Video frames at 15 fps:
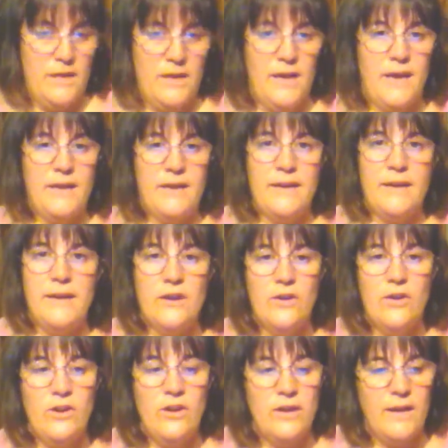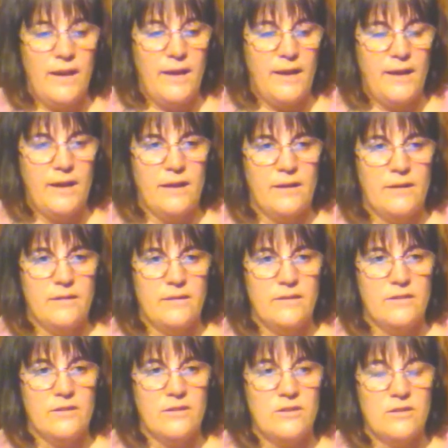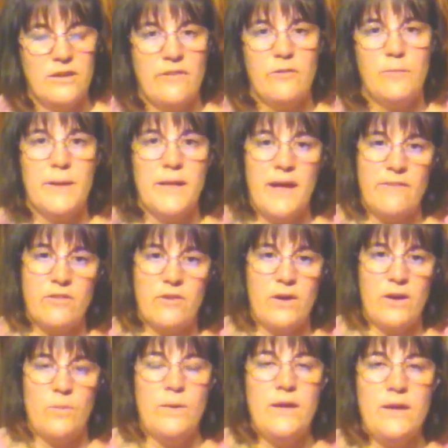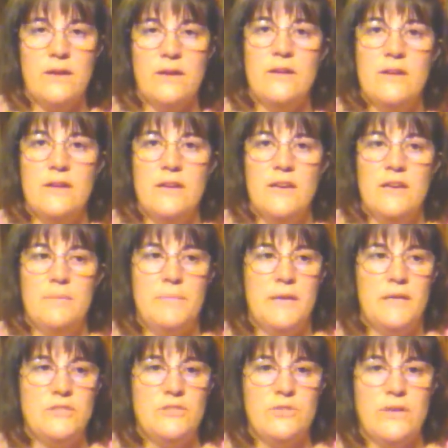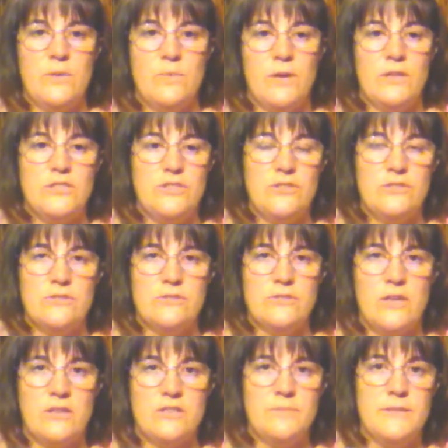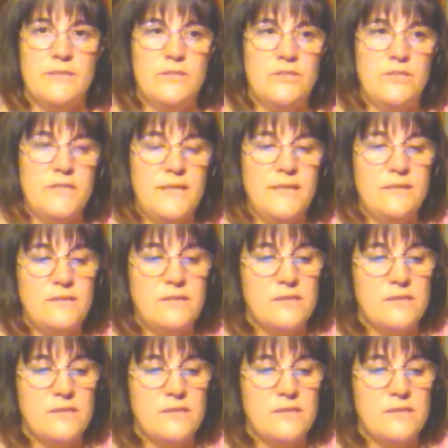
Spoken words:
end it here, and everybody have a great week. Been enjoying watching your Talk to Me Tuesdays.